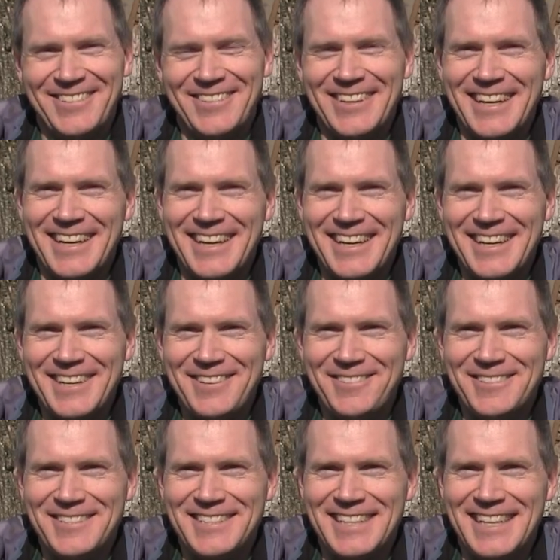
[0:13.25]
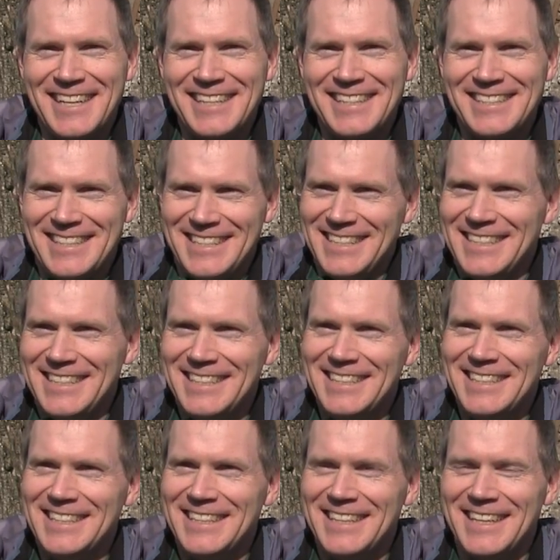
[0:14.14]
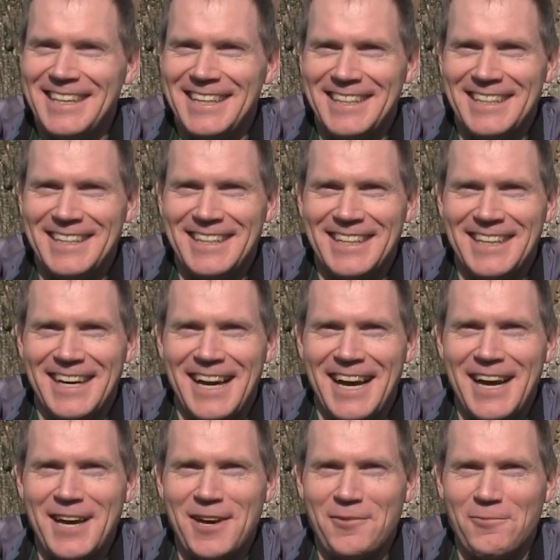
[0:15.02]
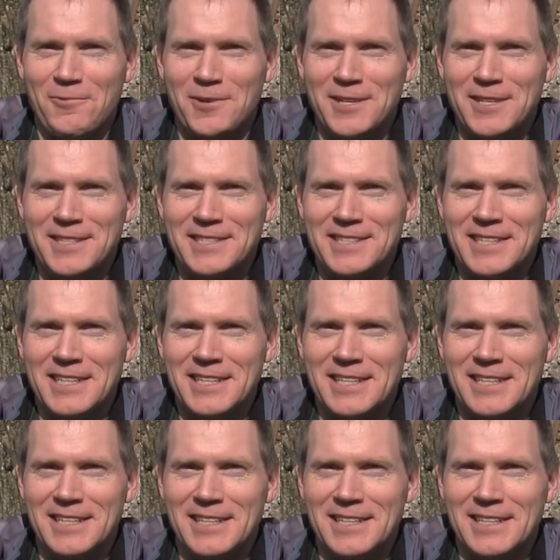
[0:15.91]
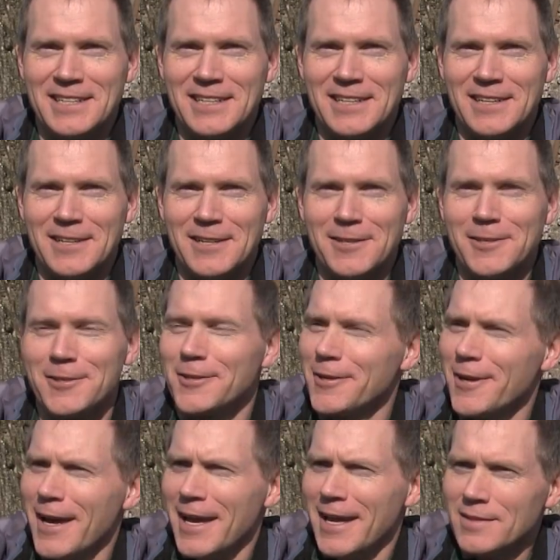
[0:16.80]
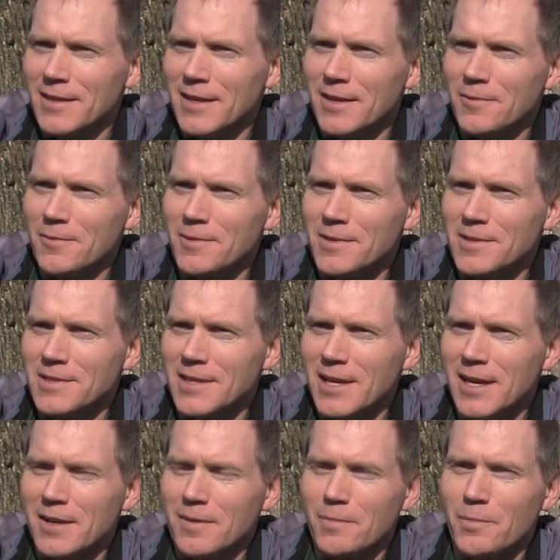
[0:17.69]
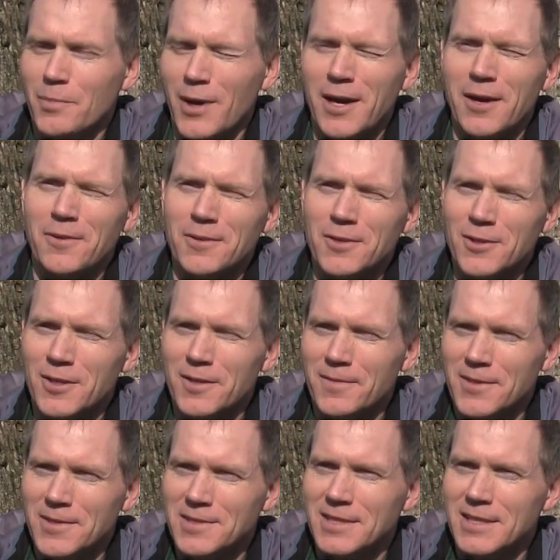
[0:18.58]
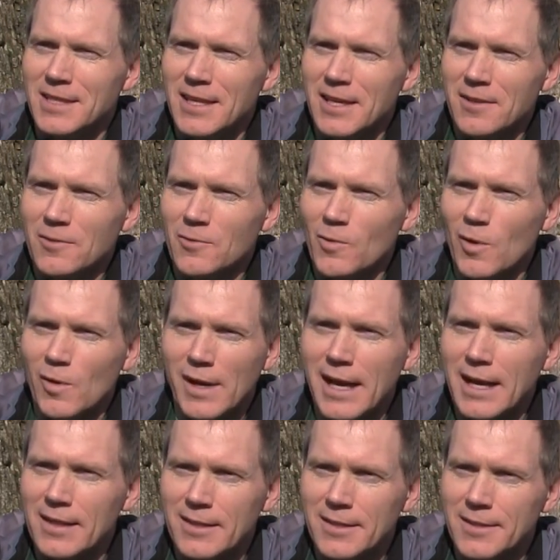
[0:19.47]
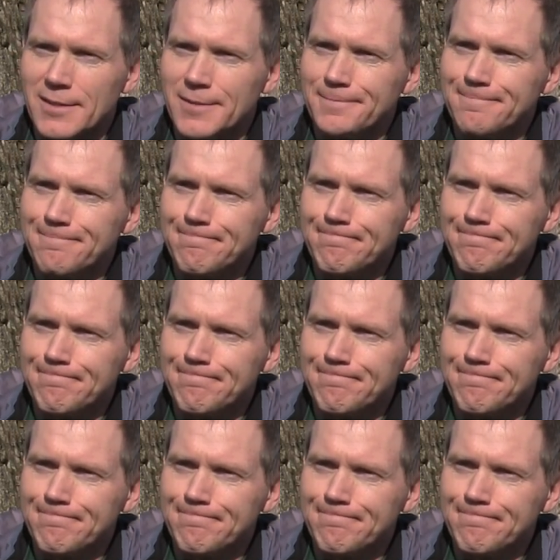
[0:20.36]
When I was 19, I was in undergrad. I was at Brown University out in Rhode Island.